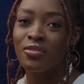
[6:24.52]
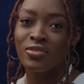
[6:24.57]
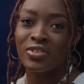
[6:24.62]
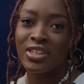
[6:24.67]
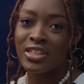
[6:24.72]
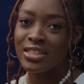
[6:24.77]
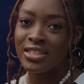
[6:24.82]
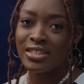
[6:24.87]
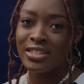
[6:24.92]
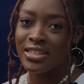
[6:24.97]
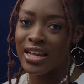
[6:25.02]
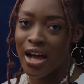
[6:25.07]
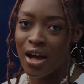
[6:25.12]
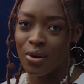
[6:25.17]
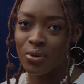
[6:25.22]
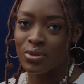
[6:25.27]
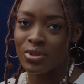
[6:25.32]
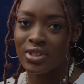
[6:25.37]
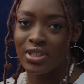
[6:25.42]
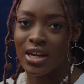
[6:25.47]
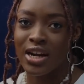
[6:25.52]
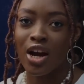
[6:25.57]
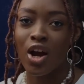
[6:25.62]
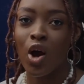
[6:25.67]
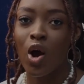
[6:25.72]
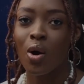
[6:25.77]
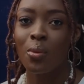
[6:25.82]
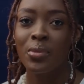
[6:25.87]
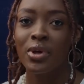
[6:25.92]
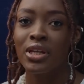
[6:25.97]
of these sounds that are
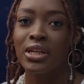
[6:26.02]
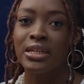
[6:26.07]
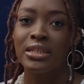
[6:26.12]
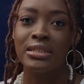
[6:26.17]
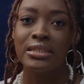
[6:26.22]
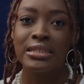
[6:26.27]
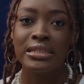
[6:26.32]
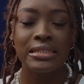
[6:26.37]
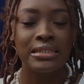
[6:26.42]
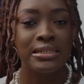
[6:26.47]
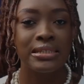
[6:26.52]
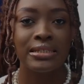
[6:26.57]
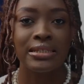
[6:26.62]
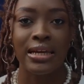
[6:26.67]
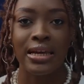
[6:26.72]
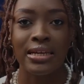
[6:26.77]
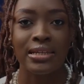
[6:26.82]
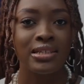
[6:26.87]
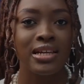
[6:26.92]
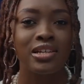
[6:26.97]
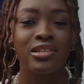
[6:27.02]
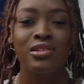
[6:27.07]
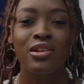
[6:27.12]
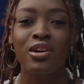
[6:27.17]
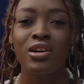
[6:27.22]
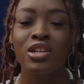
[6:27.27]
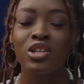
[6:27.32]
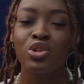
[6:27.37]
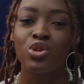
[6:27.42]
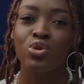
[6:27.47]
coming in these days, as
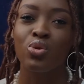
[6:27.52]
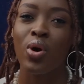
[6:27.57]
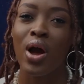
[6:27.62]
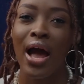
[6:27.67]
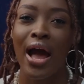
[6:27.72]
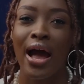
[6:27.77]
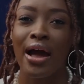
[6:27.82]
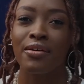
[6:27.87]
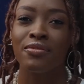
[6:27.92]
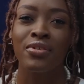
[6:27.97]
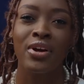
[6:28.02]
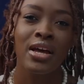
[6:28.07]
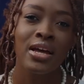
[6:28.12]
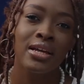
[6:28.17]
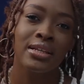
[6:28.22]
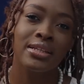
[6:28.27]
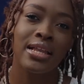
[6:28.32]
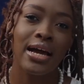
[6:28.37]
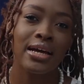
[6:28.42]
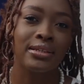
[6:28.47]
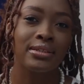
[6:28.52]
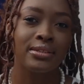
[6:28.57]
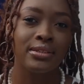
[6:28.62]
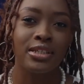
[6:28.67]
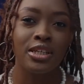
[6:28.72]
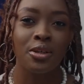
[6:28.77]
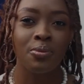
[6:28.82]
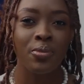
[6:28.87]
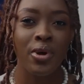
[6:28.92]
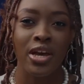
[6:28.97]
long as you have that
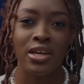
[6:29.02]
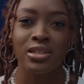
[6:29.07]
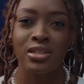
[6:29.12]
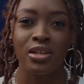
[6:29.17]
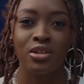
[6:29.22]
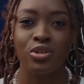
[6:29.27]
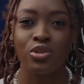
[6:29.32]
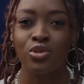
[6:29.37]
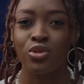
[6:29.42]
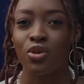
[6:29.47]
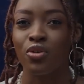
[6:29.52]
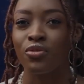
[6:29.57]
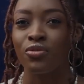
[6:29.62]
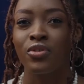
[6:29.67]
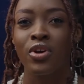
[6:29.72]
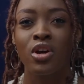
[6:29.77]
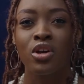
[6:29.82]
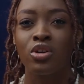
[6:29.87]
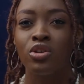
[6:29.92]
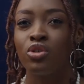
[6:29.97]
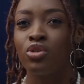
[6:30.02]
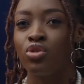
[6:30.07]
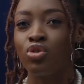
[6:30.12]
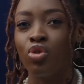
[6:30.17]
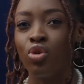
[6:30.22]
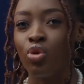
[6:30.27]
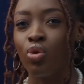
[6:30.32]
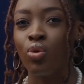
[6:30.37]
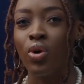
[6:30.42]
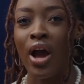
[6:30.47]
deep essence of, you
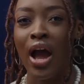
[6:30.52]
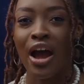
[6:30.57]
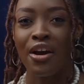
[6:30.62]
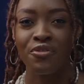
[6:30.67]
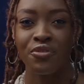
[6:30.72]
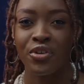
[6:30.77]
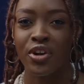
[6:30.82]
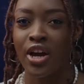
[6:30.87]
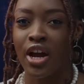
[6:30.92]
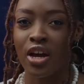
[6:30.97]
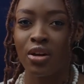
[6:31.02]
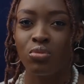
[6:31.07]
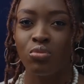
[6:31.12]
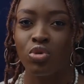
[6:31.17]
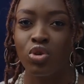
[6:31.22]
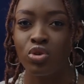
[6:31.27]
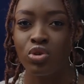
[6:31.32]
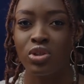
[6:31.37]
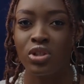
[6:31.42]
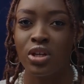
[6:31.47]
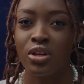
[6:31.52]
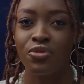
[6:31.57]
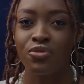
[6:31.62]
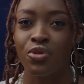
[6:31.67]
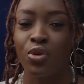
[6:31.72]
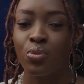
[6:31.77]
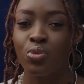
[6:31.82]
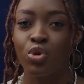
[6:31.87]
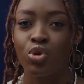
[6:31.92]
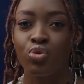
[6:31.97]
know, African music
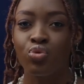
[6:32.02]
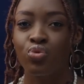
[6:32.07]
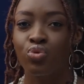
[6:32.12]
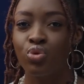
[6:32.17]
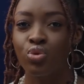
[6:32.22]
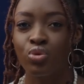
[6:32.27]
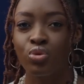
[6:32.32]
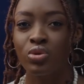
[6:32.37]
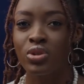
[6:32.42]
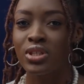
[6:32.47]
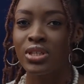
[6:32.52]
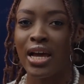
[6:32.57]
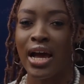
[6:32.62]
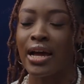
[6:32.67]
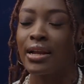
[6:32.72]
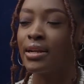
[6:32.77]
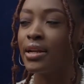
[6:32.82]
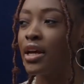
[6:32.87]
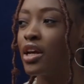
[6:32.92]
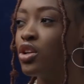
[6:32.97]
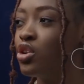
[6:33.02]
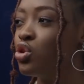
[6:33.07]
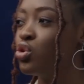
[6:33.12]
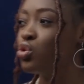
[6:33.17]
from the roots, and then